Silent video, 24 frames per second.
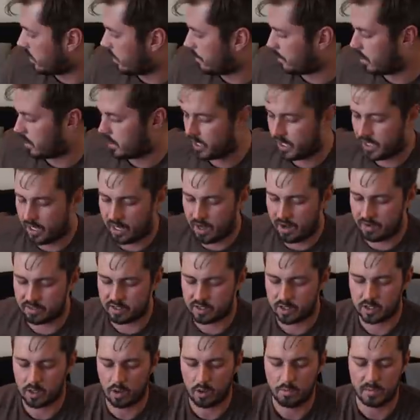I'm already gonna have
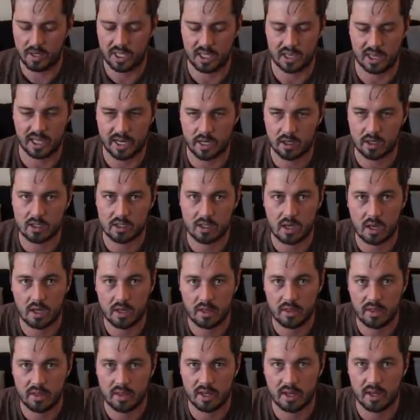so many layers
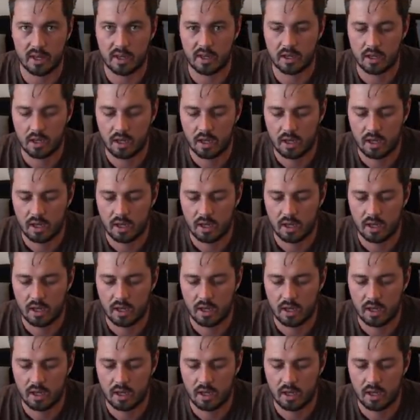on that